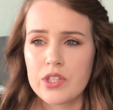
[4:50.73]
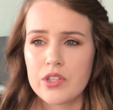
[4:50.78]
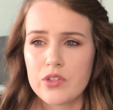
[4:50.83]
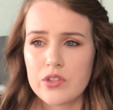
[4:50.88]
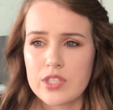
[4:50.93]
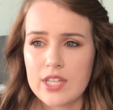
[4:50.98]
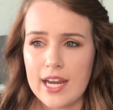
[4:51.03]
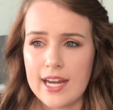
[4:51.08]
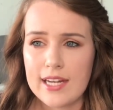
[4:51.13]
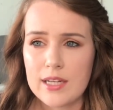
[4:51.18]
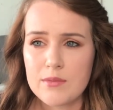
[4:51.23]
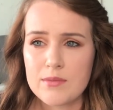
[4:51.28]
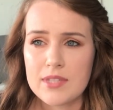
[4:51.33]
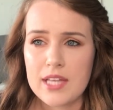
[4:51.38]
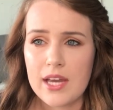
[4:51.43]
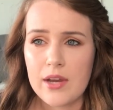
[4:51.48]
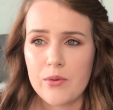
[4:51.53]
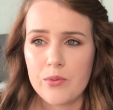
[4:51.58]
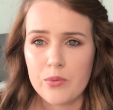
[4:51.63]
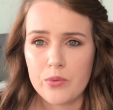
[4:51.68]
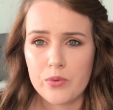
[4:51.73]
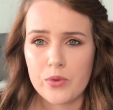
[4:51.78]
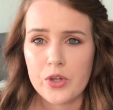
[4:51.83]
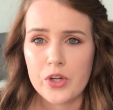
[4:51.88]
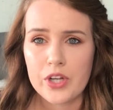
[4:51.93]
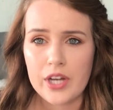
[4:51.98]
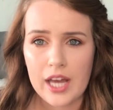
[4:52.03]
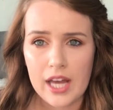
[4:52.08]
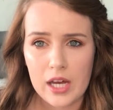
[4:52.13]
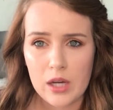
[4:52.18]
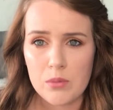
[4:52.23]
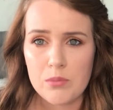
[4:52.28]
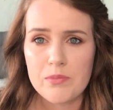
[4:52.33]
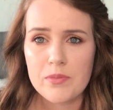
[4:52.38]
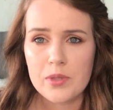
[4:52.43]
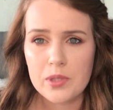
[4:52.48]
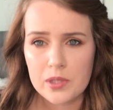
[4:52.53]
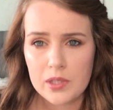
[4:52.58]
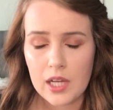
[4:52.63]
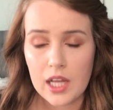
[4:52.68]
of those items that could help
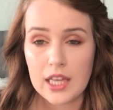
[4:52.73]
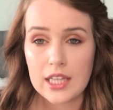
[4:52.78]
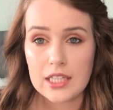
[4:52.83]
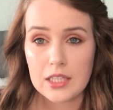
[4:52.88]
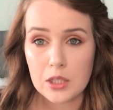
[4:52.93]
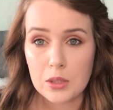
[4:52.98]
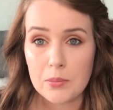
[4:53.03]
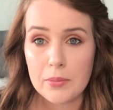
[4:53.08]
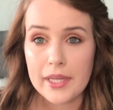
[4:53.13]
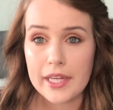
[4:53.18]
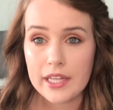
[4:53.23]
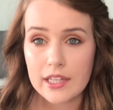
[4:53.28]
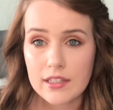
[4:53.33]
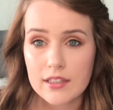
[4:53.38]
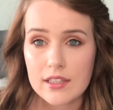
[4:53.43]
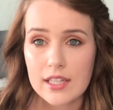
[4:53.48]
a little bit.